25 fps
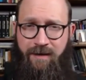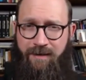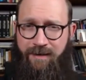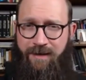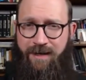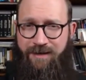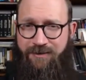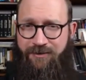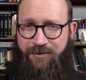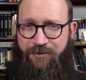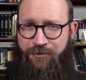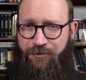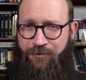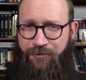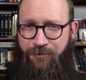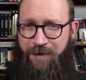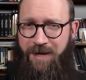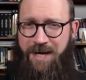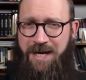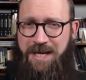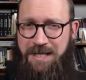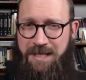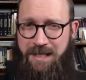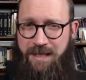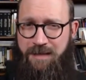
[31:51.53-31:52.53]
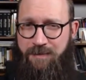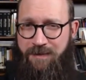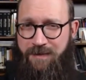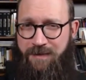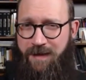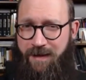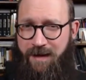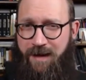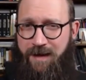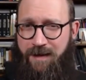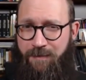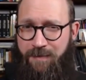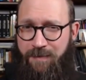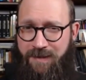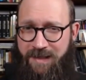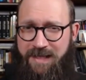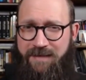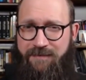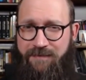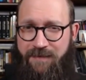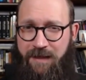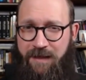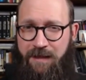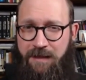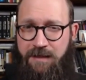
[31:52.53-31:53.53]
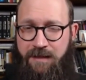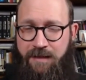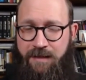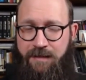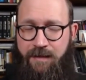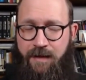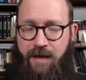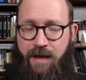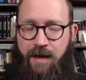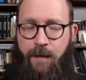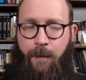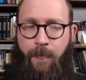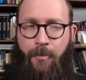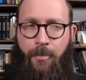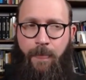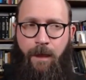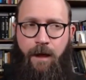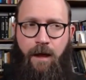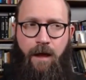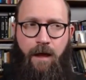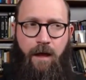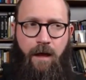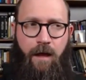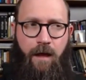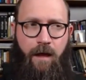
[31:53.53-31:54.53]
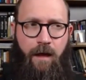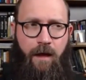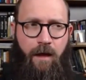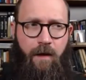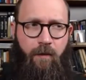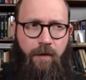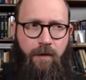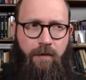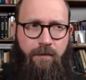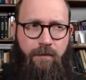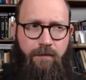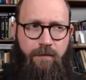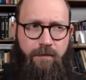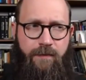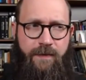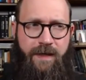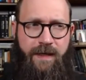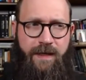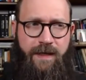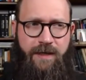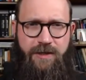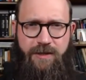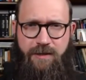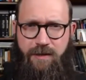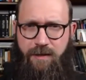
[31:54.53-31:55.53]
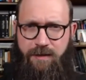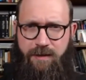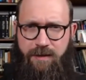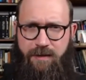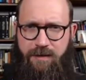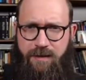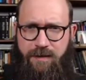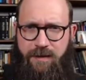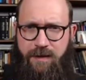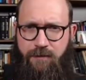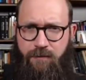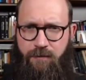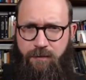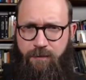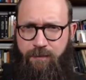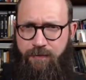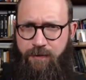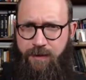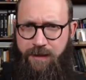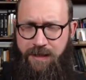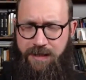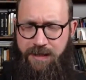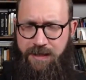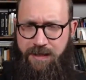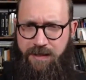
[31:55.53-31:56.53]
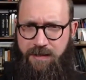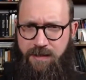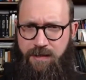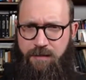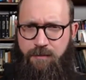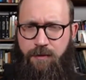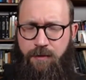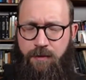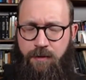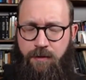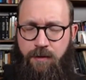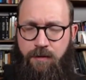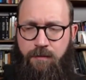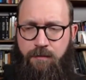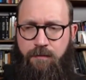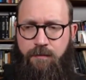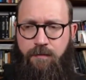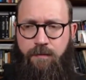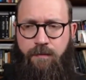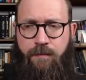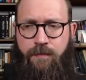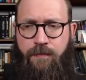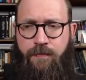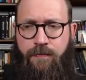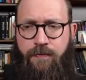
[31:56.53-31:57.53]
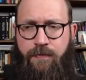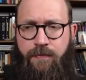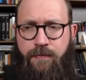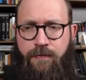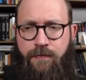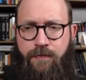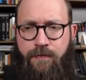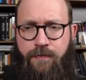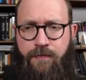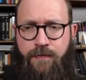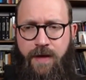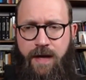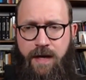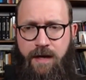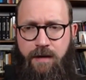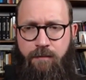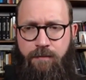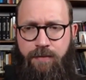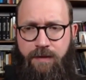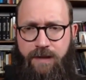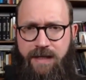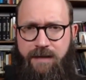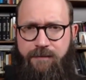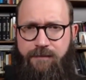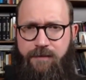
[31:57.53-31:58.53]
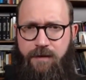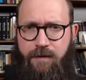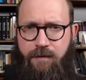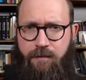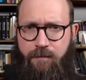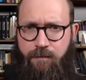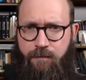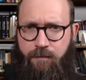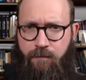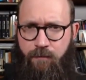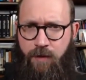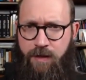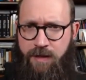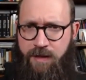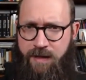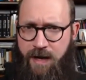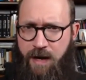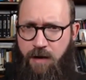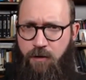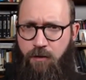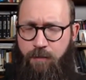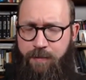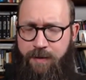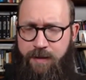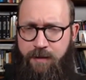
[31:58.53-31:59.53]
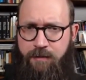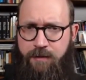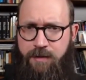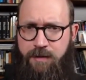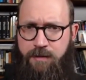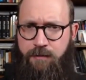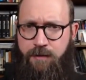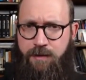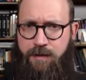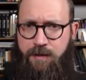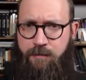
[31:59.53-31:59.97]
That's crazy, but they kind of believe things like that. Well, the ancient Gnostics, I think, were pretty similar. They believed in a, what now appears to us